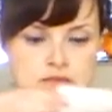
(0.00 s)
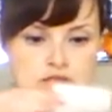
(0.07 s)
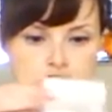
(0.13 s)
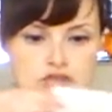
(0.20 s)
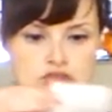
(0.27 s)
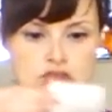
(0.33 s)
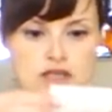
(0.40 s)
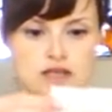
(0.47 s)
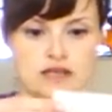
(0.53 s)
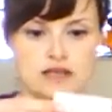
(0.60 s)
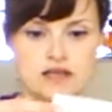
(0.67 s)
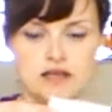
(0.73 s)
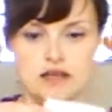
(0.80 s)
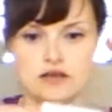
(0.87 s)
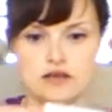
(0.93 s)
Shake it
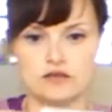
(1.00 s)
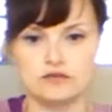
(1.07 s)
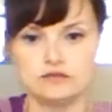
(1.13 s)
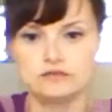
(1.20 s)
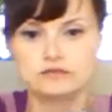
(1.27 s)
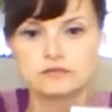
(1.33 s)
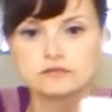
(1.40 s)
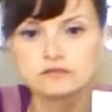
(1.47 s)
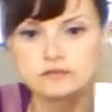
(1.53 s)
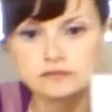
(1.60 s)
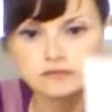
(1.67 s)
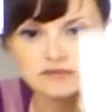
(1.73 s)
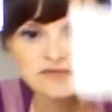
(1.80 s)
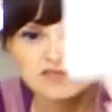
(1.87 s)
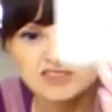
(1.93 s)
down.
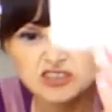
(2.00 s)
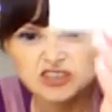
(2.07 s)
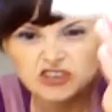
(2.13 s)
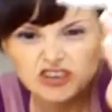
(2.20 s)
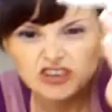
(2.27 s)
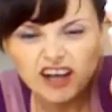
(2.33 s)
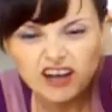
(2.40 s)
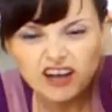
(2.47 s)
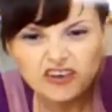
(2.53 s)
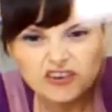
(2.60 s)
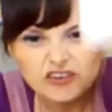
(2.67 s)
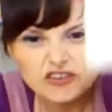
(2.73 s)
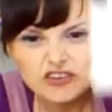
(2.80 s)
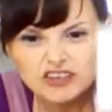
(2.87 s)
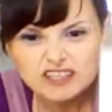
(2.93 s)
I don't know
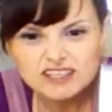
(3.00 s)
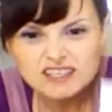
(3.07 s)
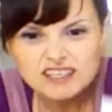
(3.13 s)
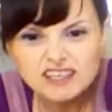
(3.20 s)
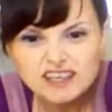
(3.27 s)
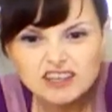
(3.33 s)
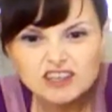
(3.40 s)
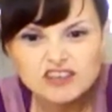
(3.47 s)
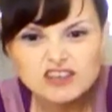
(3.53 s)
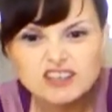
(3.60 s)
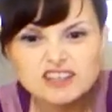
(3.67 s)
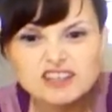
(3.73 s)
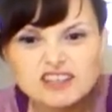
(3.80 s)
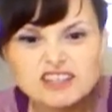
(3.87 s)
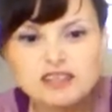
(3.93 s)
if you can see it. You
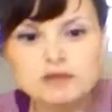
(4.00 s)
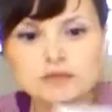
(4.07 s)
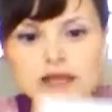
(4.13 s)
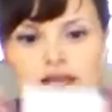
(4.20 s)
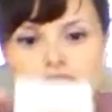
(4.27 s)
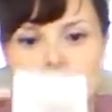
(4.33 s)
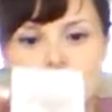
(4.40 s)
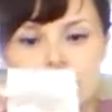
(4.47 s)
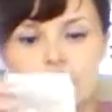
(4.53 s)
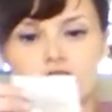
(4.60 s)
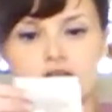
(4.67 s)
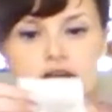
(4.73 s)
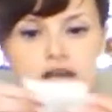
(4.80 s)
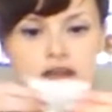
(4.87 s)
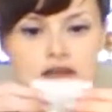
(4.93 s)
can see them like
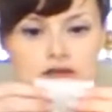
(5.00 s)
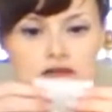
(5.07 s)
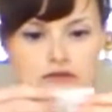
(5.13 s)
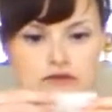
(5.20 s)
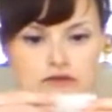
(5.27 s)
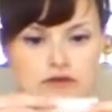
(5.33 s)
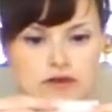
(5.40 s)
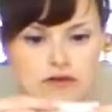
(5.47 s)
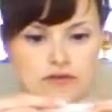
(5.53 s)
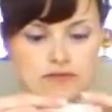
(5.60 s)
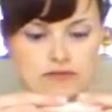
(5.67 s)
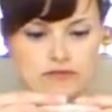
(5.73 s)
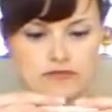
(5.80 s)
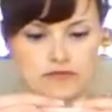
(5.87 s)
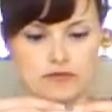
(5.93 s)
layered
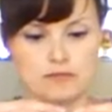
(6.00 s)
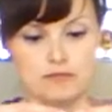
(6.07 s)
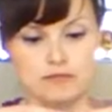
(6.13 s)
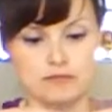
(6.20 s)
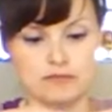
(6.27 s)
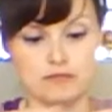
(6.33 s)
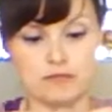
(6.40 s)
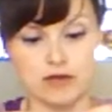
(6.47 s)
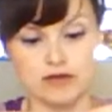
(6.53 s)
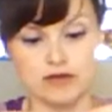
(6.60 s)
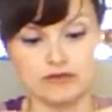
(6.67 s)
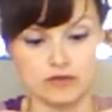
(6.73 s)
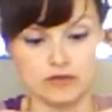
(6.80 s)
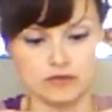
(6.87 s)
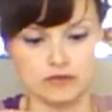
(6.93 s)
from my
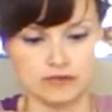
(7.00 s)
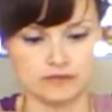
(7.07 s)
view.